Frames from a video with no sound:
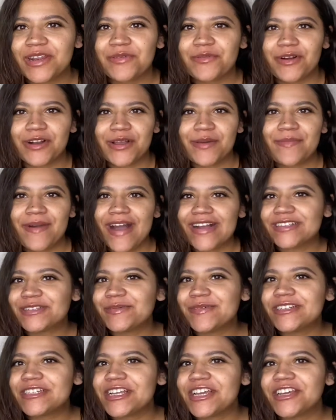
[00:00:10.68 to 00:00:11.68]
welcome back to
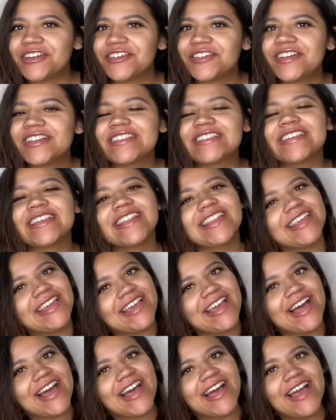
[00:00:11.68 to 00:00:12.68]
my channel. It's
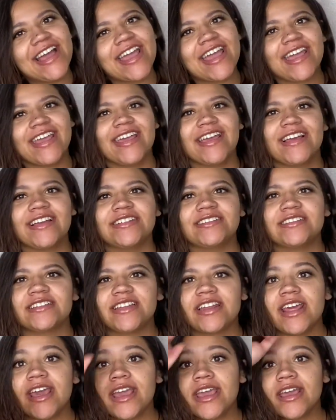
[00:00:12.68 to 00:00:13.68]
Aaliyah, and
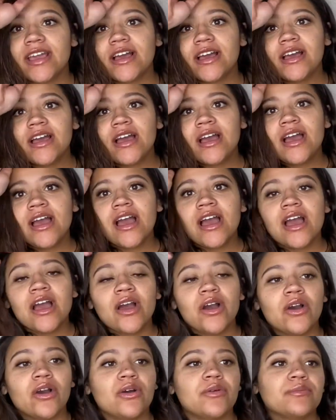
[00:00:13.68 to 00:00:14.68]
today
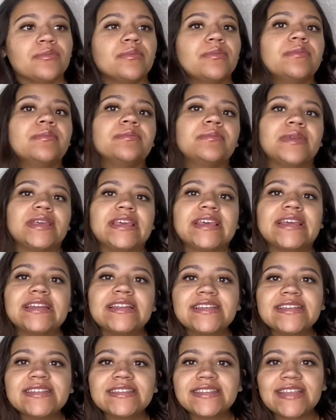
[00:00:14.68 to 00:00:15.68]
me and
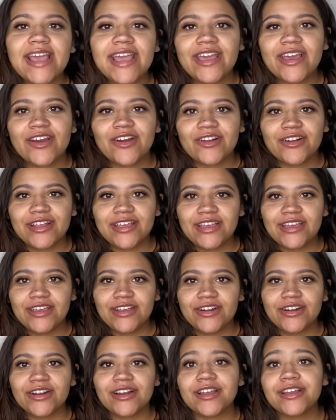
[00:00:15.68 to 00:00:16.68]
Nisea are
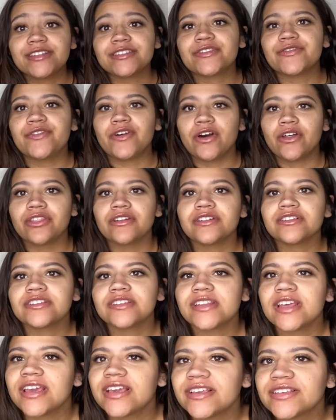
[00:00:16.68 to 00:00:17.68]
here. It's Father's
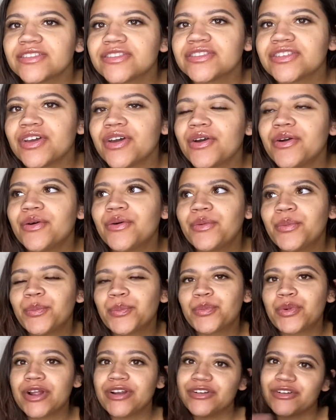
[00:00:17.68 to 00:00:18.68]
Day, so
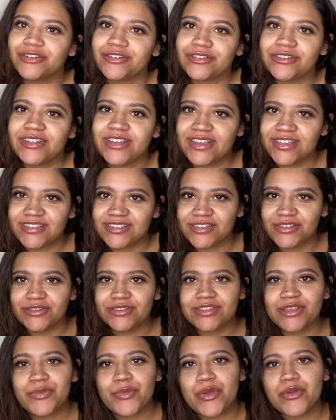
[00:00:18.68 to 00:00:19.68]
Brendan is still
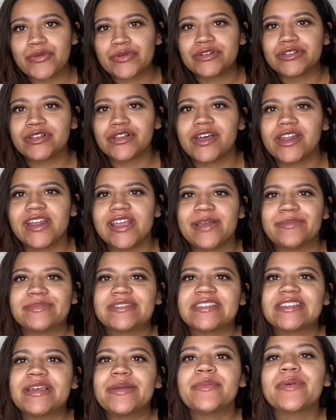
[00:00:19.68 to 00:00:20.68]
sleeping. We're still letting him
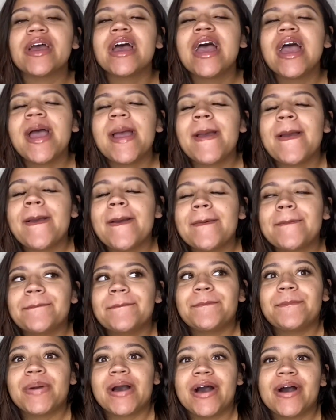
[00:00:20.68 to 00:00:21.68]
sleep,
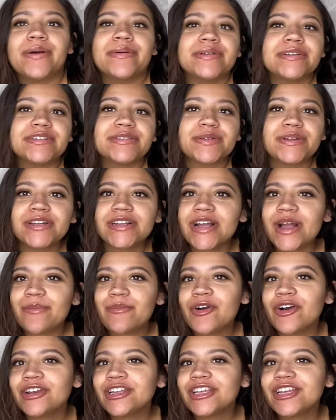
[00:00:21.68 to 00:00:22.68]
but we just wanted to
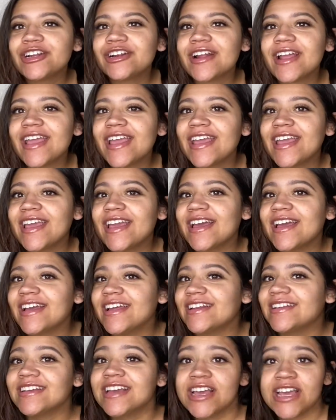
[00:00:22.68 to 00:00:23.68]
come on here and